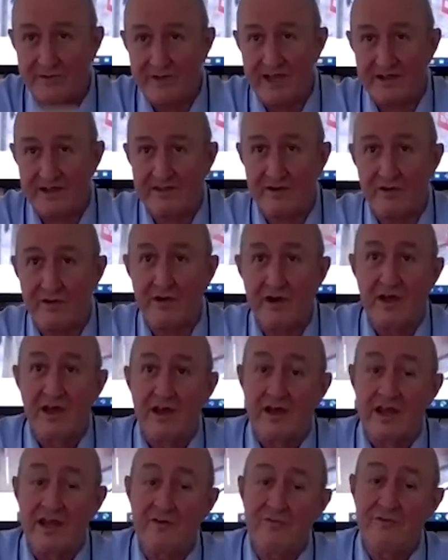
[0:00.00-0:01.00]
And so
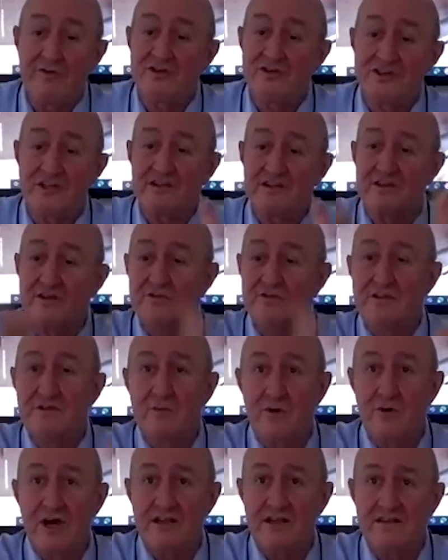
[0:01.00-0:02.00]
if you just use it
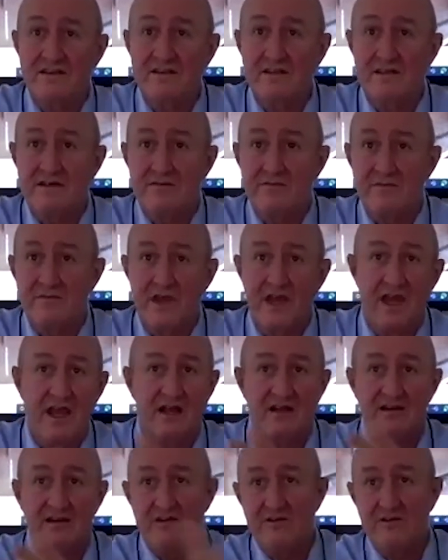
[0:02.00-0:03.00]
once
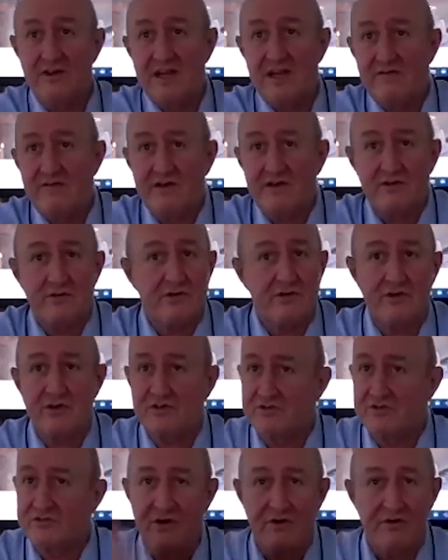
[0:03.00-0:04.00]
and you leave it or you
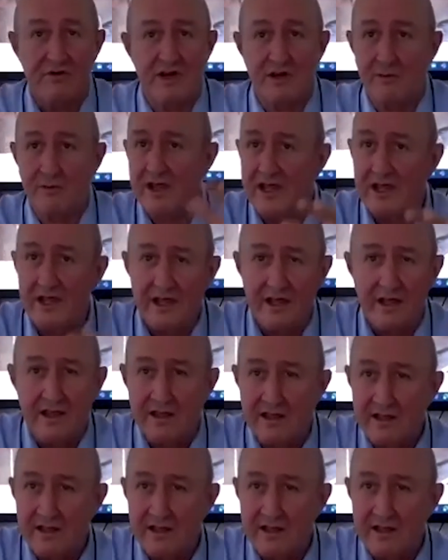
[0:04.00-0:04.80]
throw it away,